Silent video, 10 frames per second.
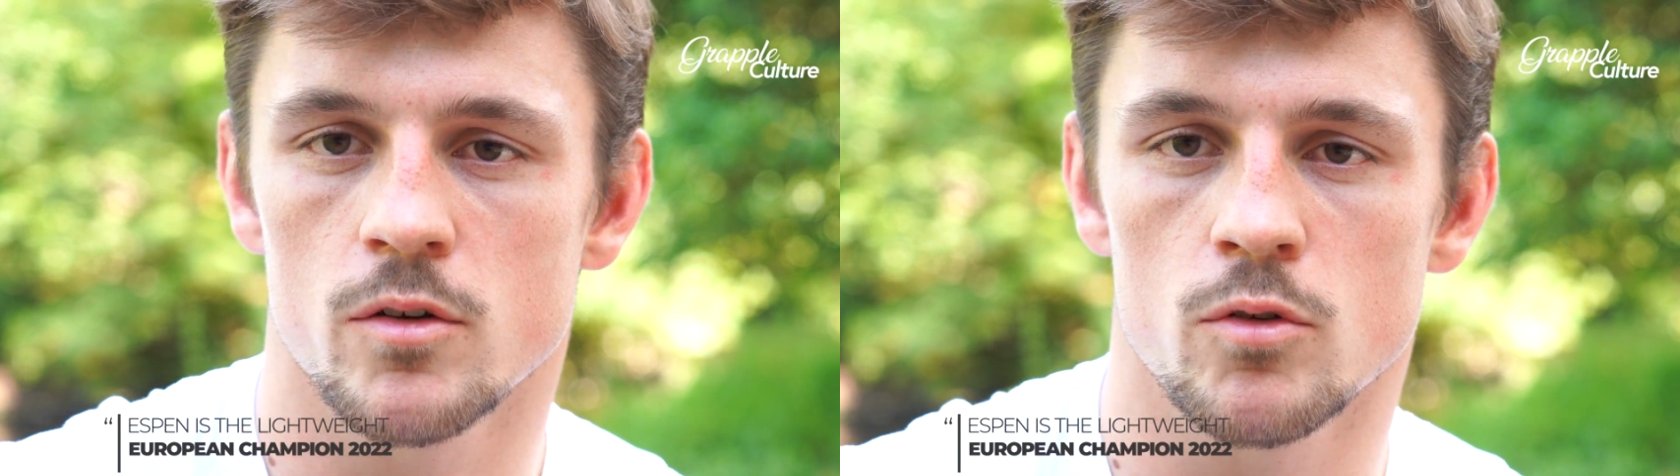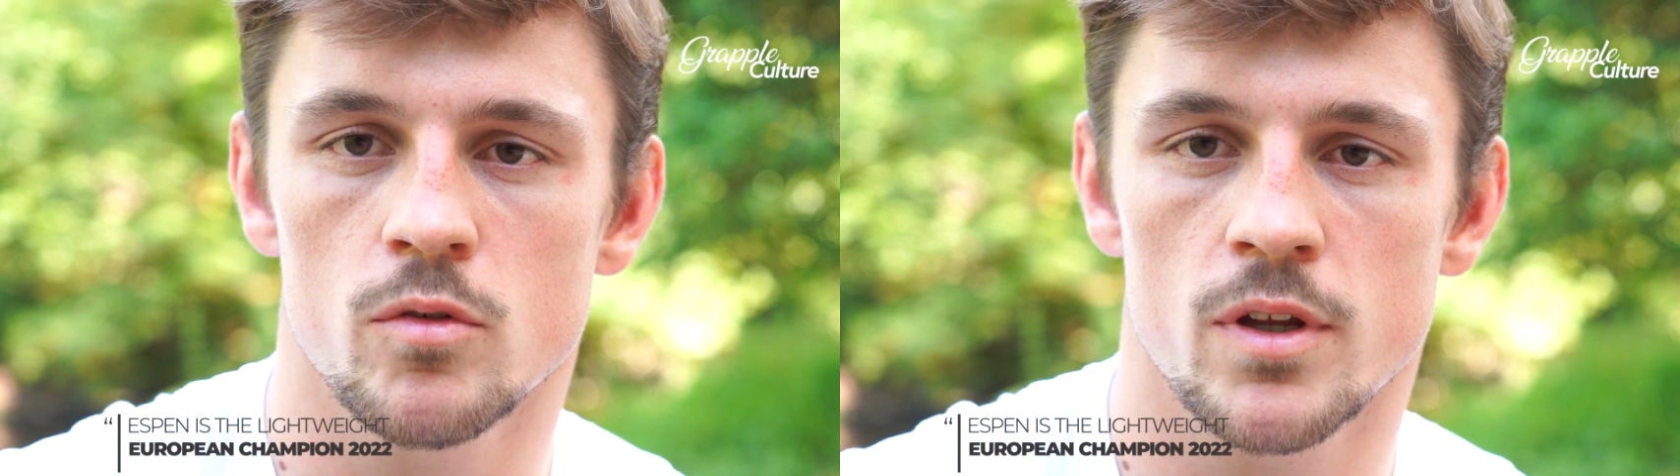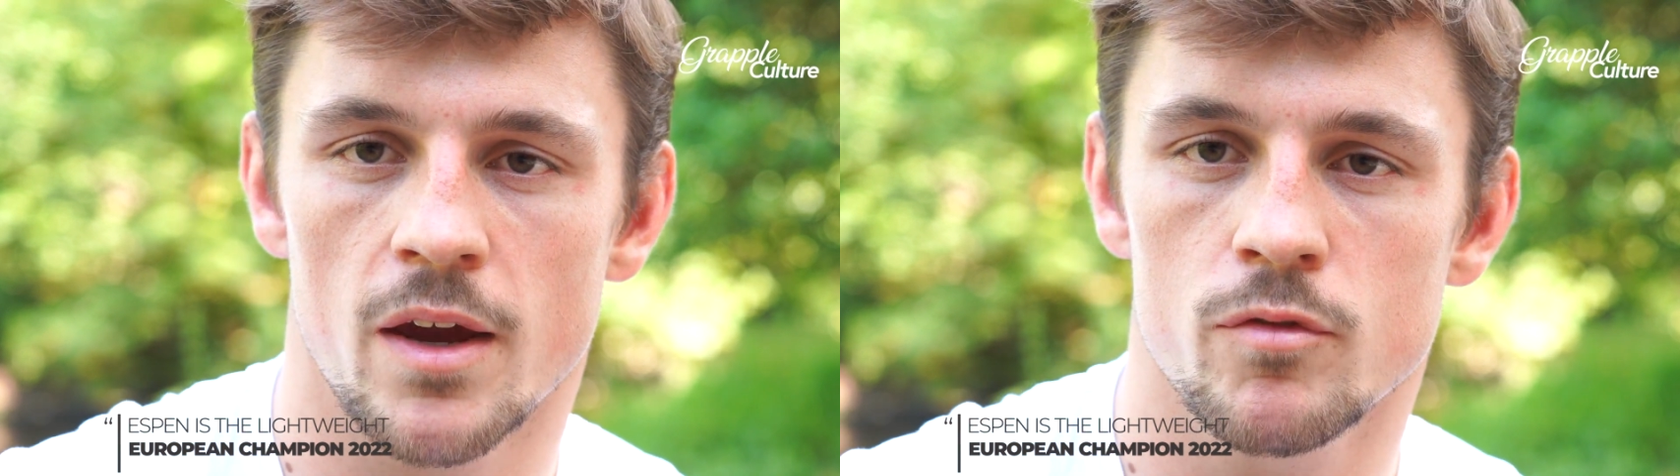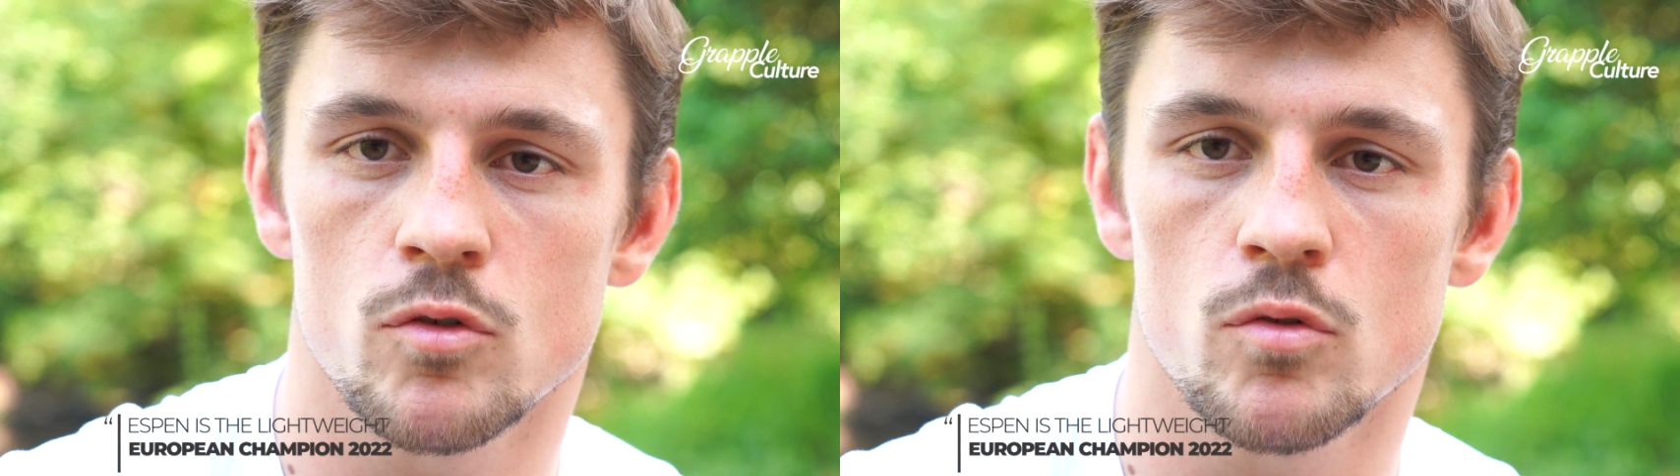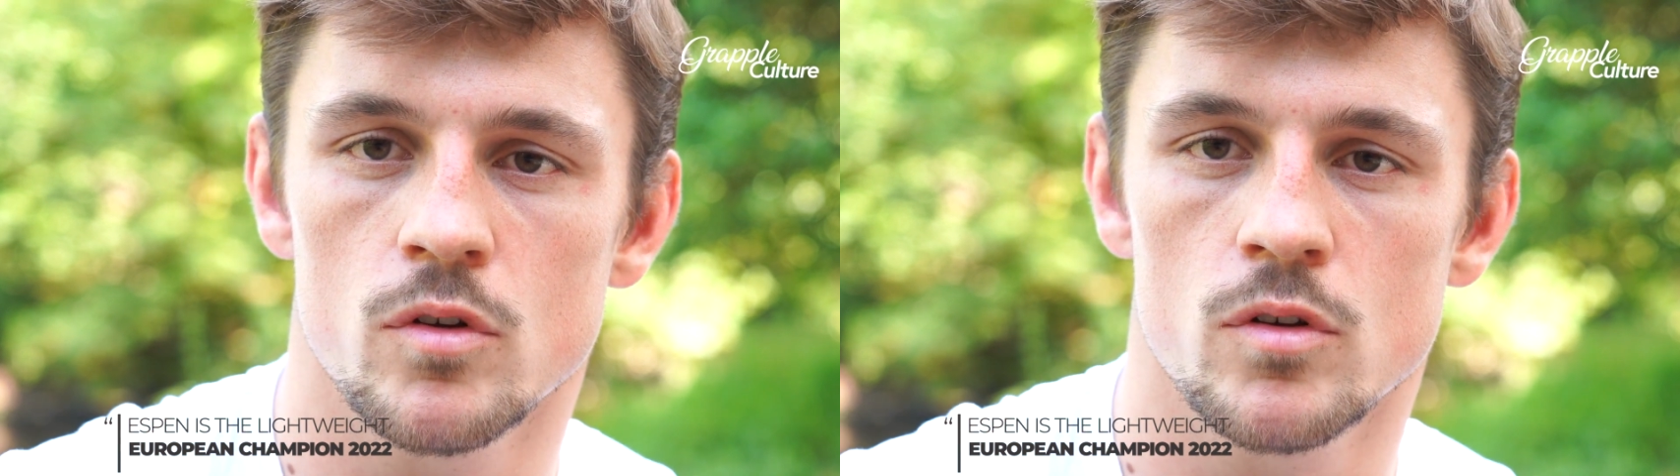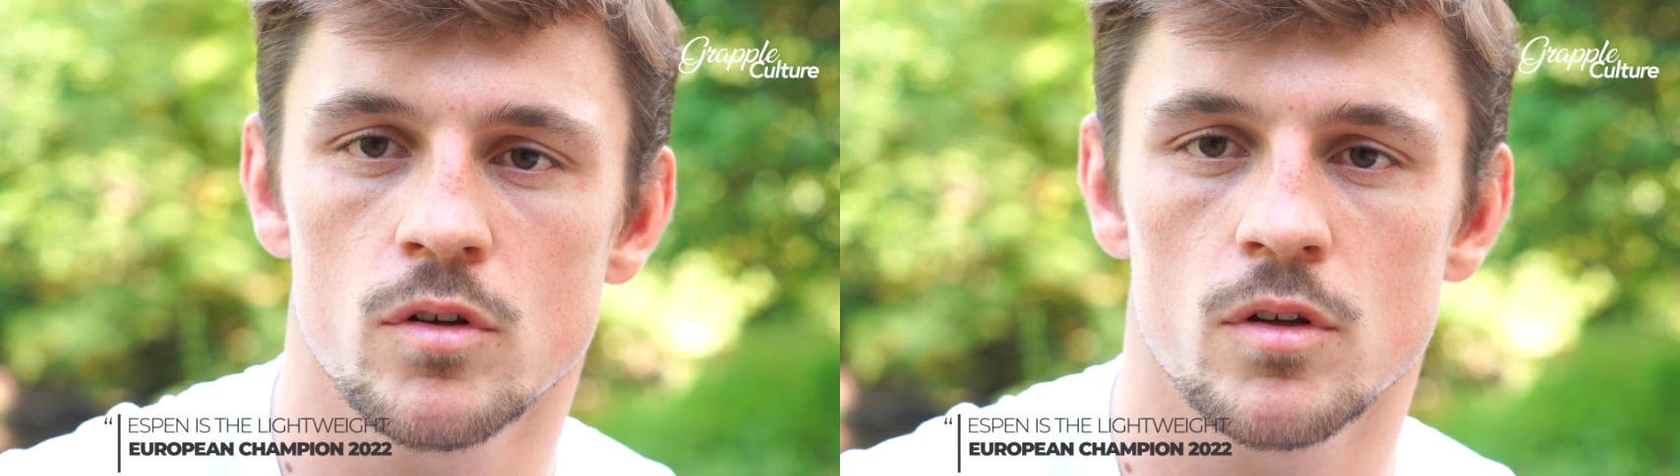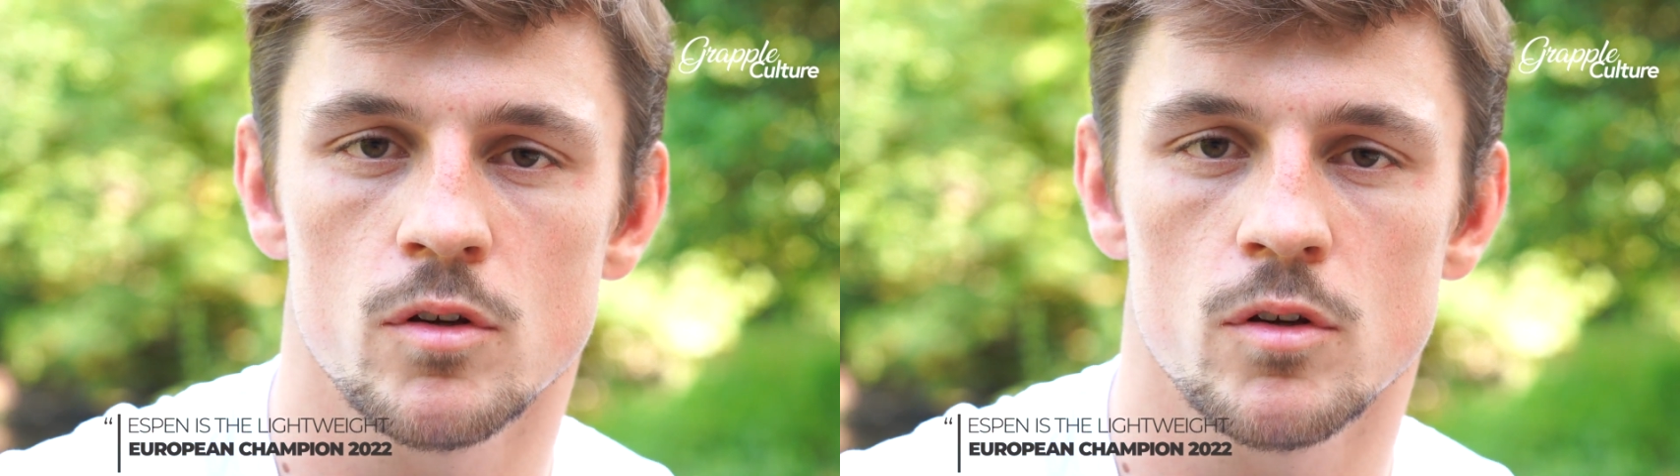You don't have to do it.